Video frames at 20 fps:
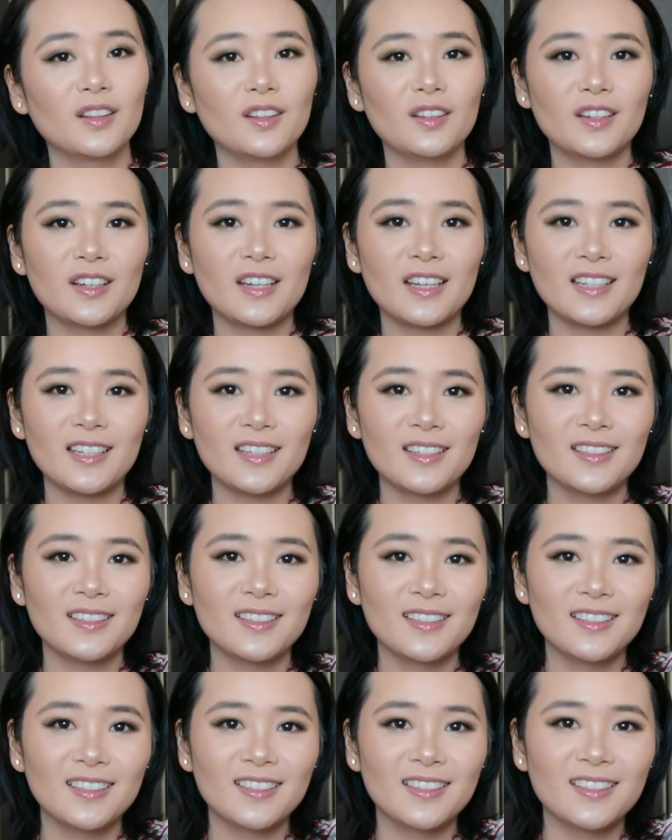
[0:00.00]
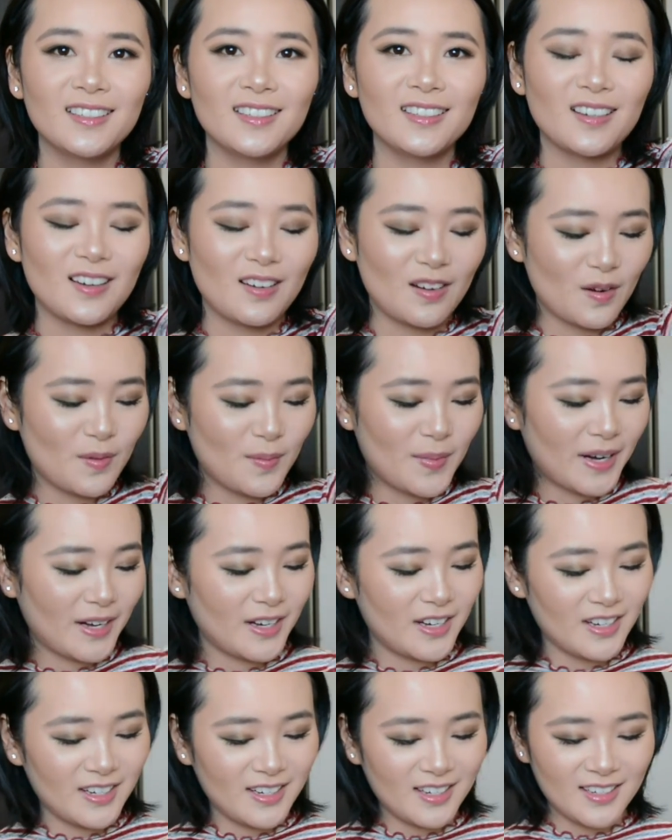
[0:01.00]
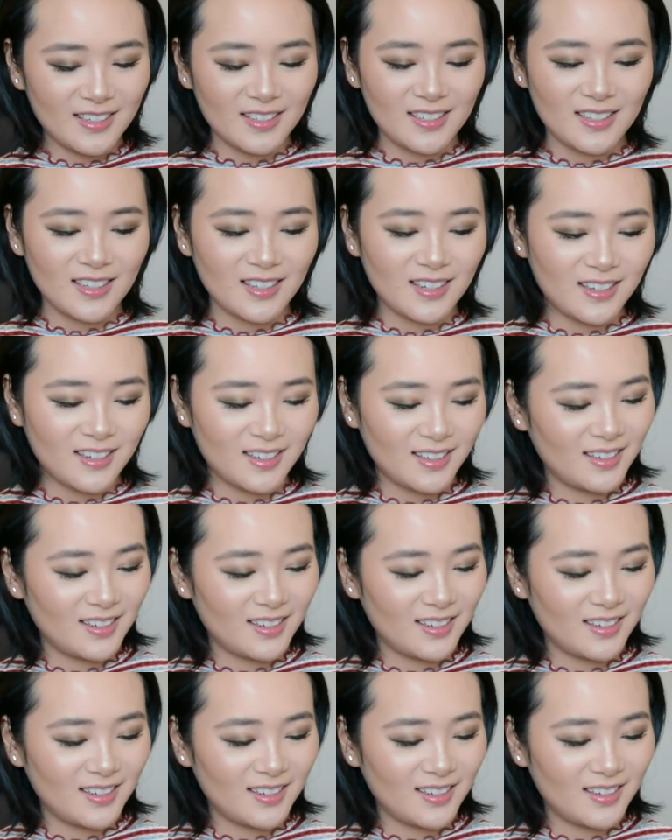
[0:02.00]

Look at, oh my goodness.